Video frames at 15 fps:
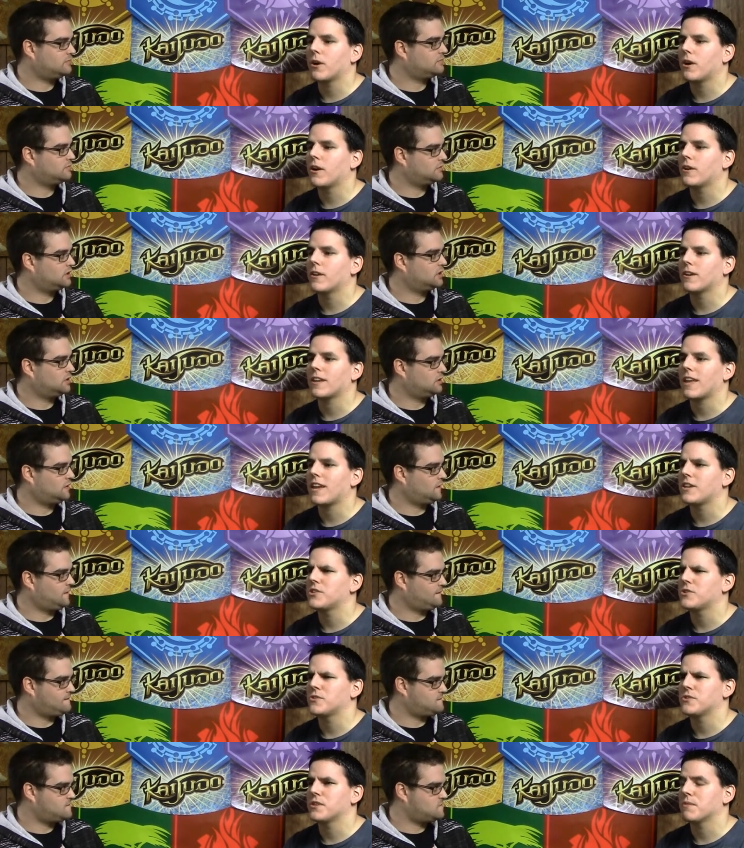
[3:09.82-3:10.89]
Speaker 1: card on
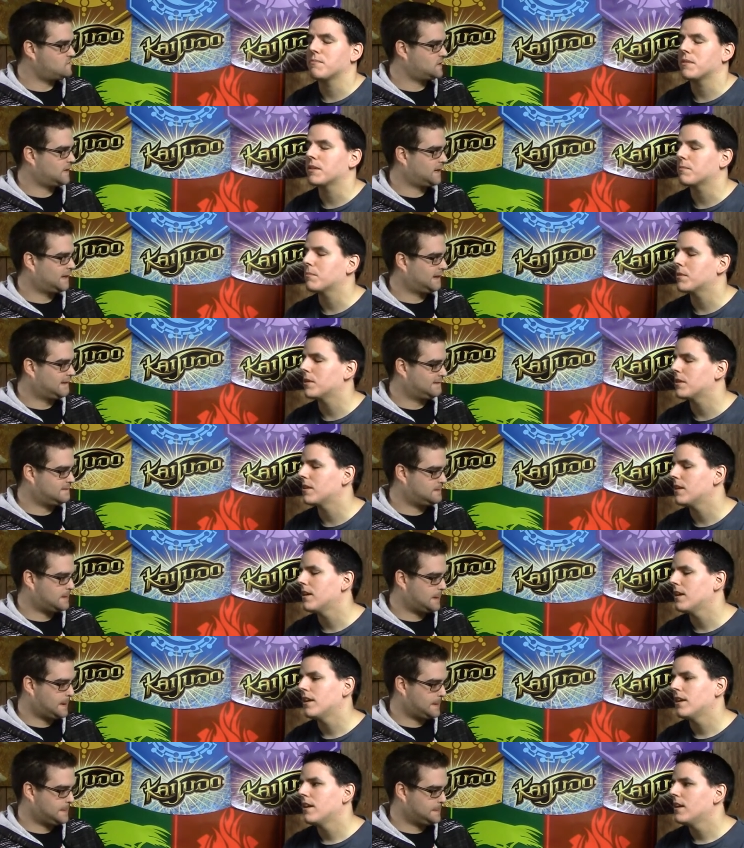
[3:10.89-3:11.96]
occasion or something, but
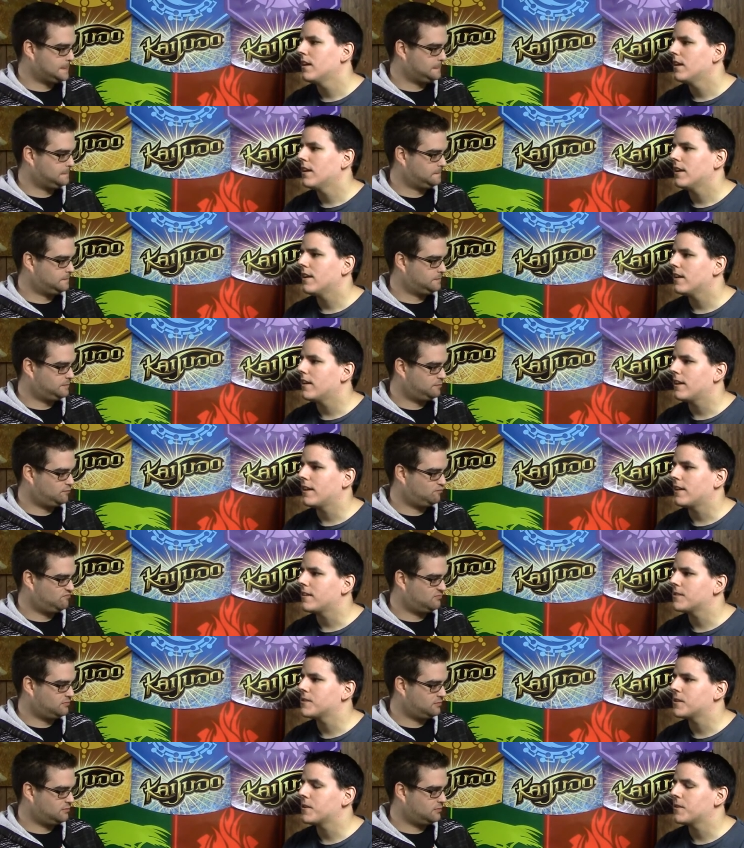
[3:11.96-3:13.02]
yeah,
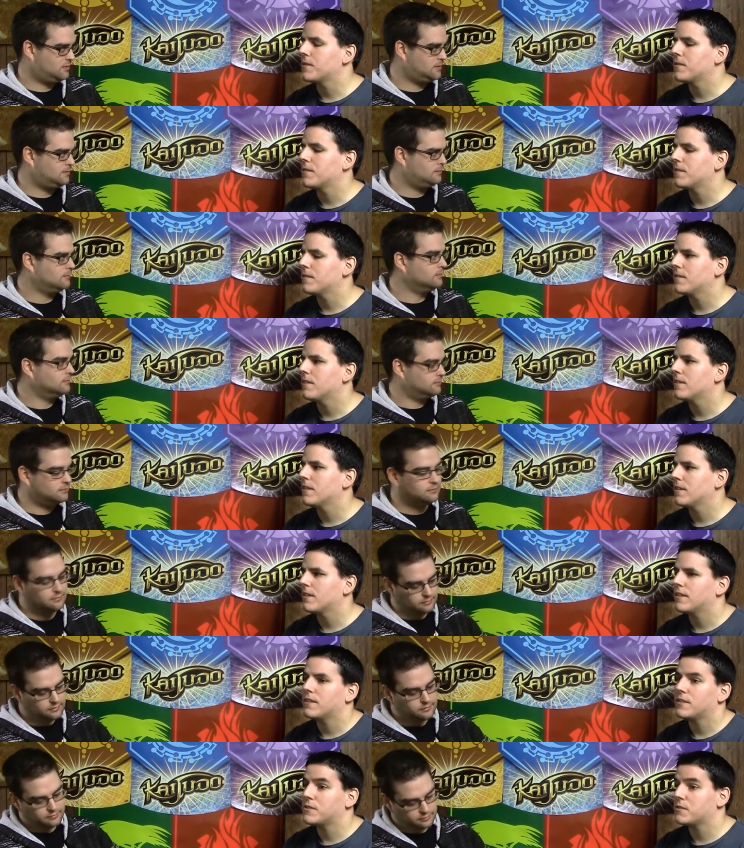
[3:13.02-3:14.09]
so
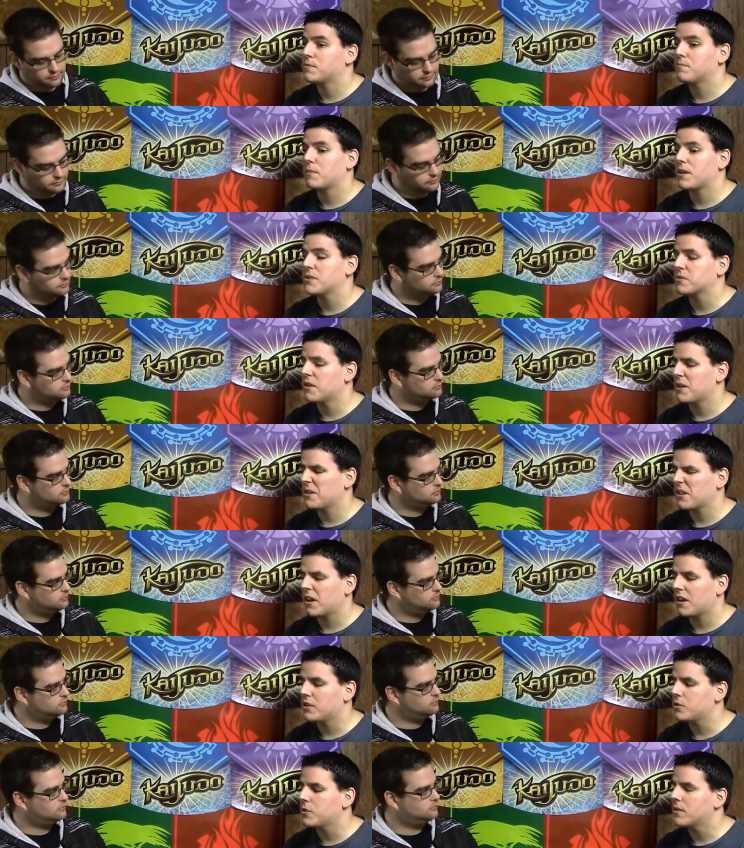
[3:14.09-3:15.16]
that's basically how I
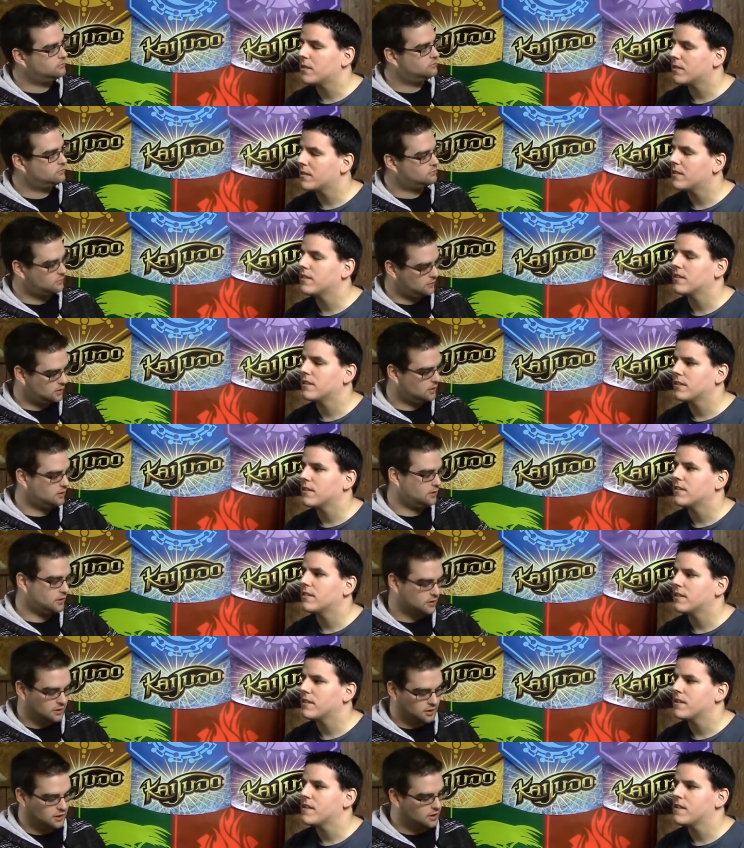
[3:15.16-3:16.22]
got into it.
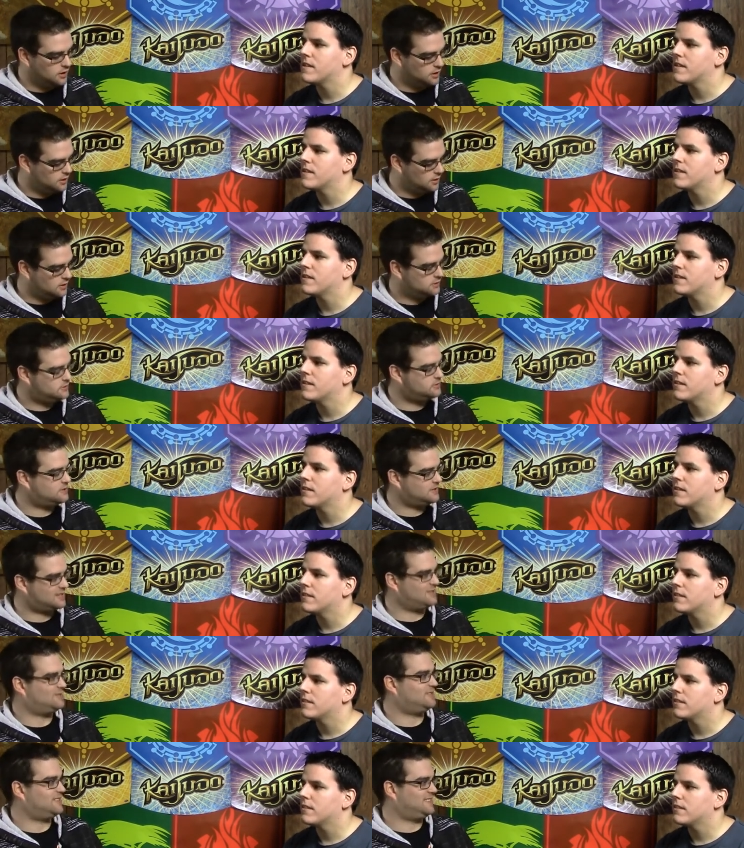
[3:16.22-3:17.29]
Speaker 2: Okay. And you're
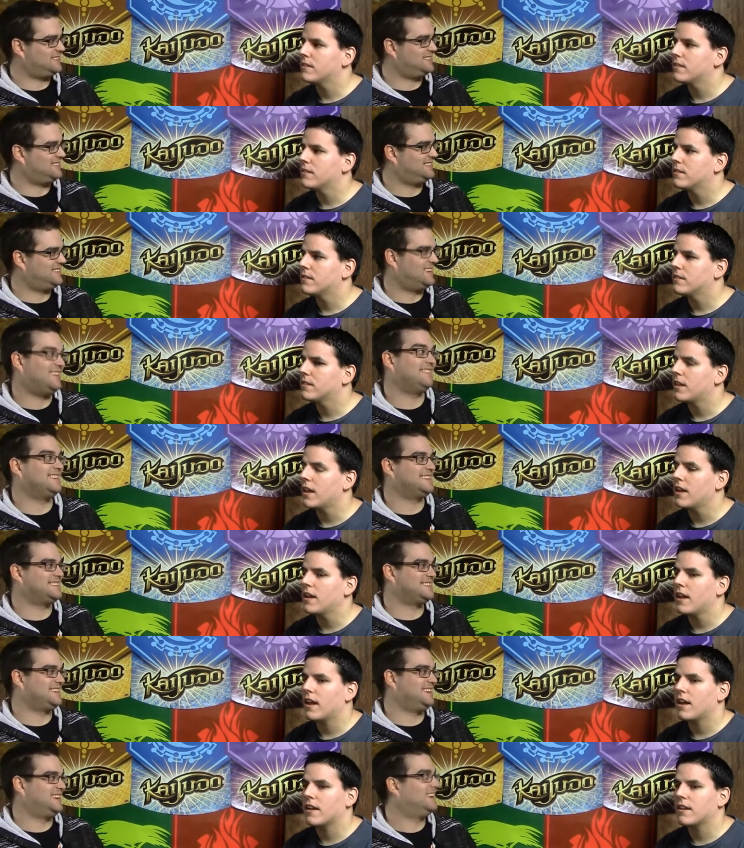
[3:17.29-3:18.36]
sticking with it,
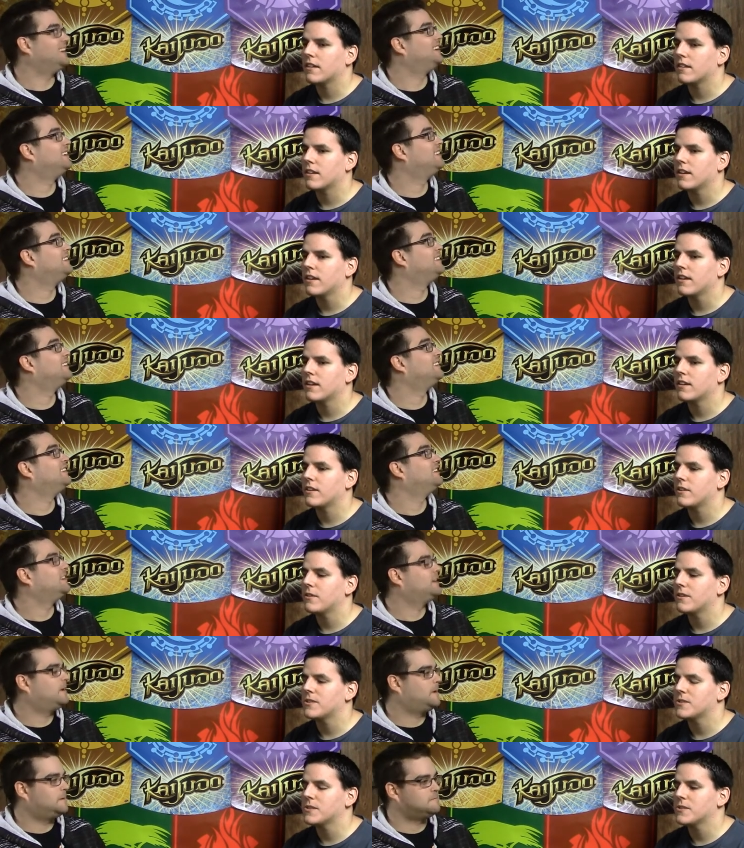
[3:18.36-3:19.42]
obviously. Yeah,
Speaker 1: yeah, no,
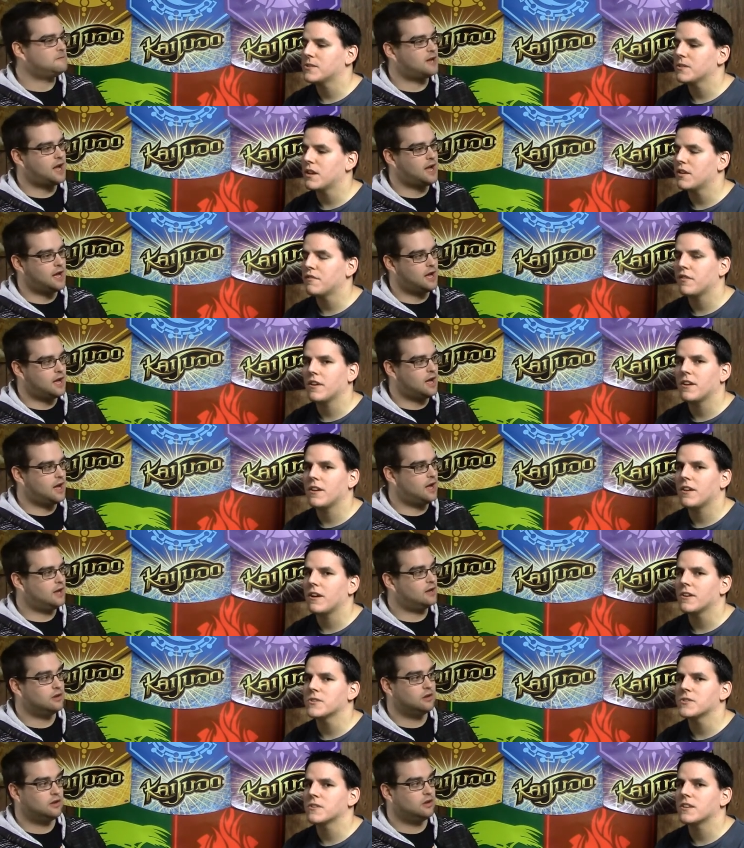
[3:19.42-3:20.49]
it's it's a lot of fun. Oh.
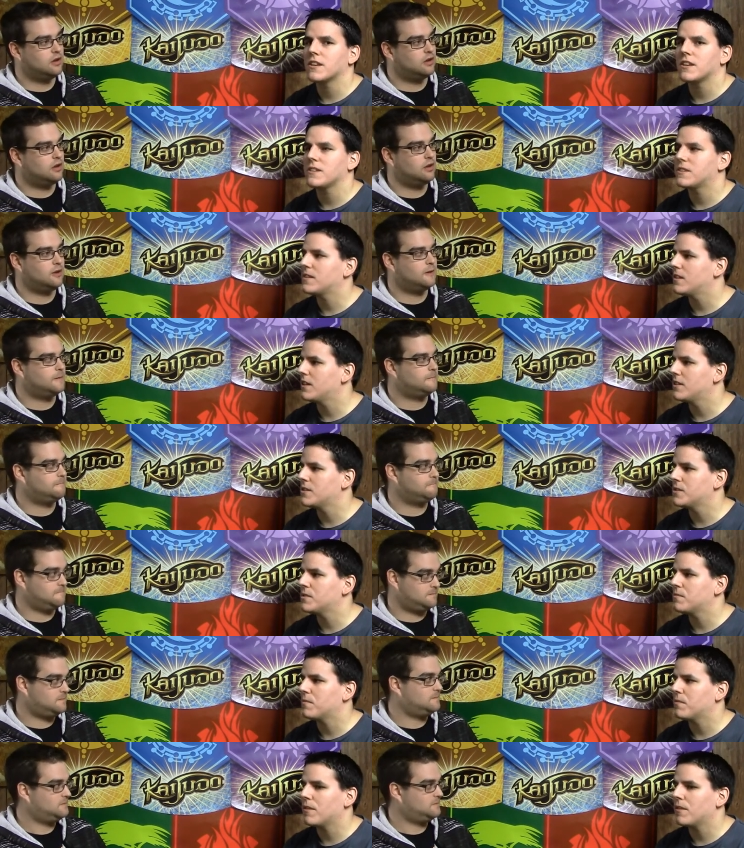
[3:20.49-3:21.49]
Honestly, it it's